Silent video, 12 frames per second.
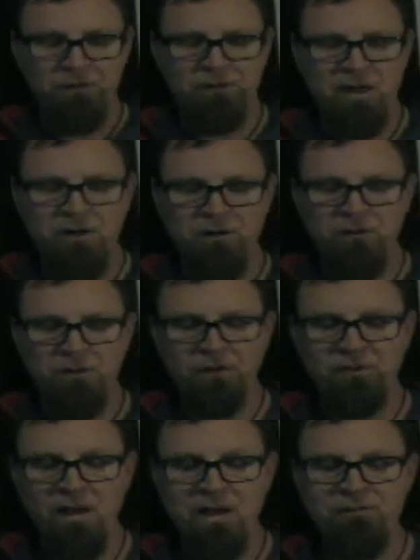Zader
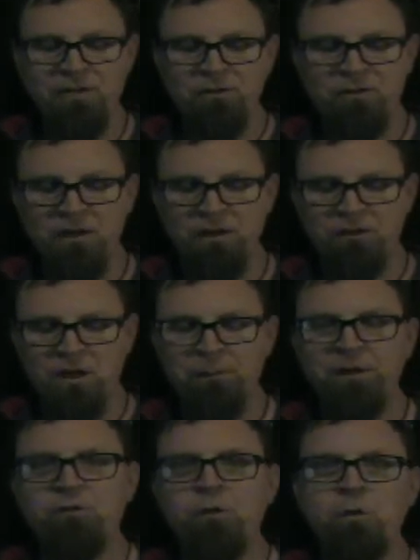the Savage is
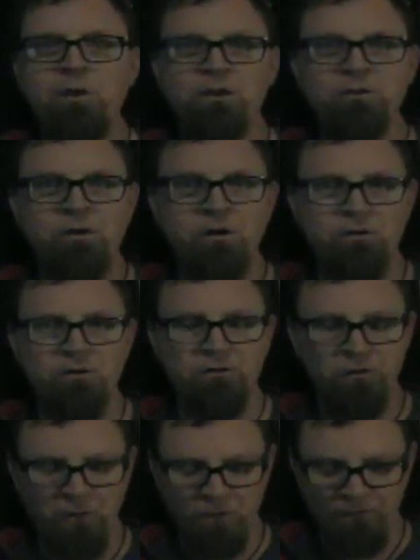coming to Kickstarter
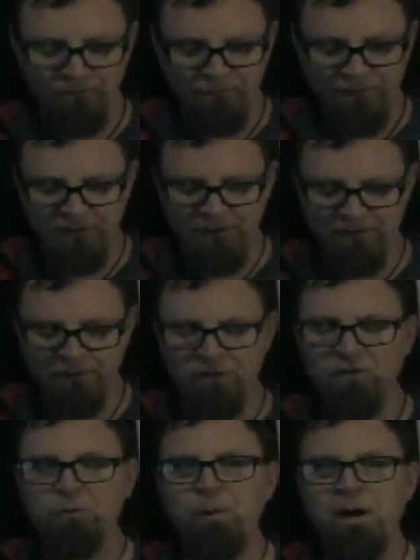soon. This
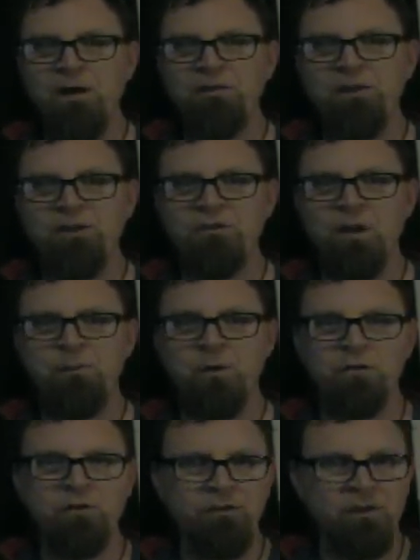is by the same
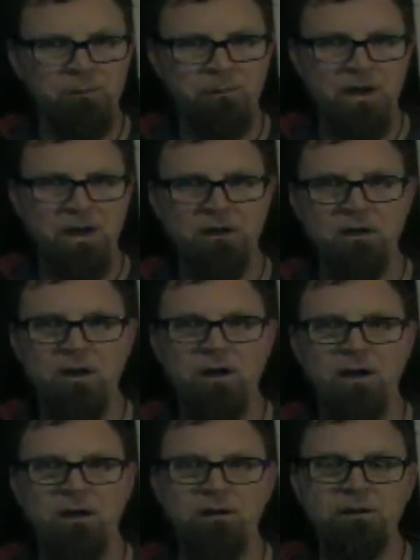person that made
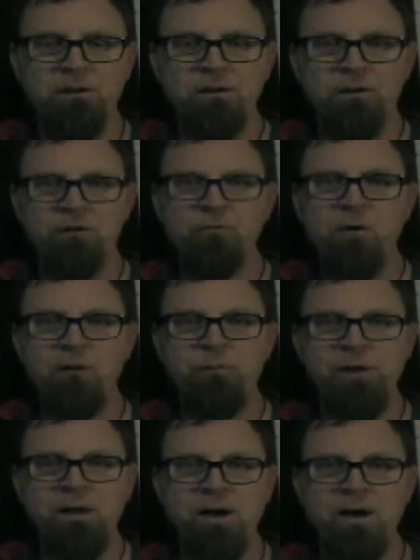uh,
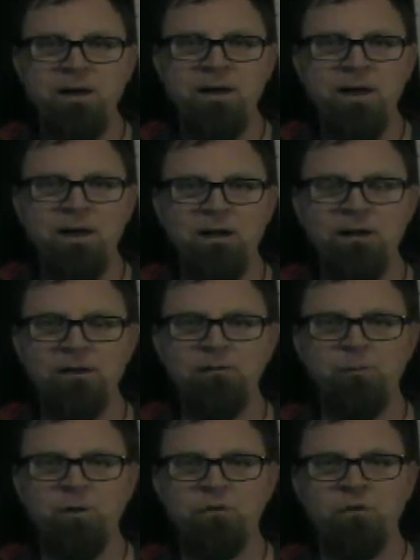Lovecraft PI,
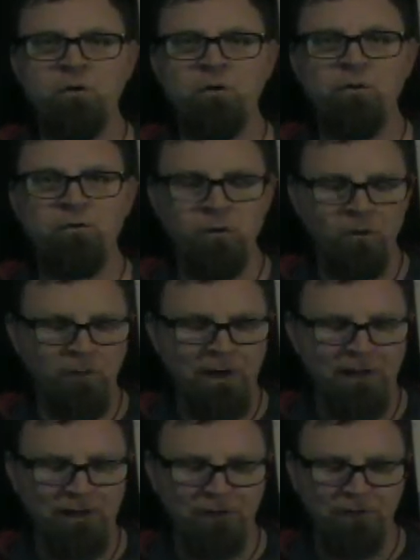and Berserker Solo
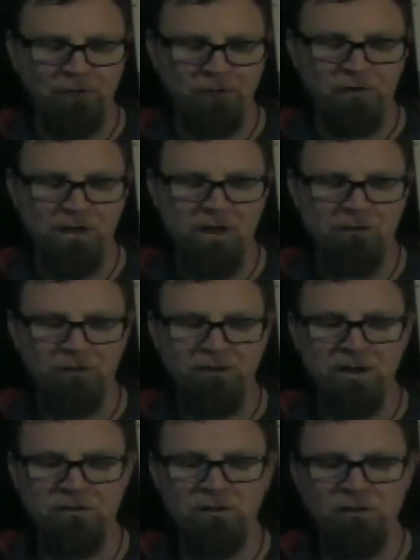Island. So check out
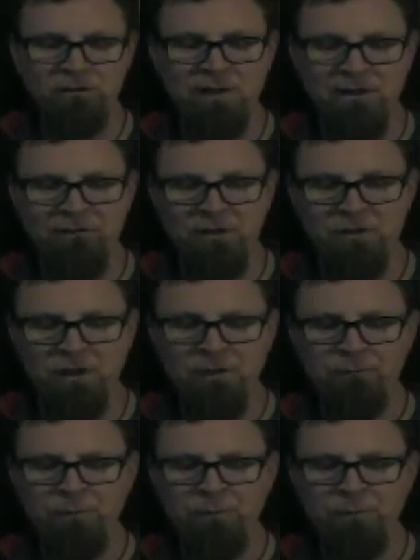Zader the Savage.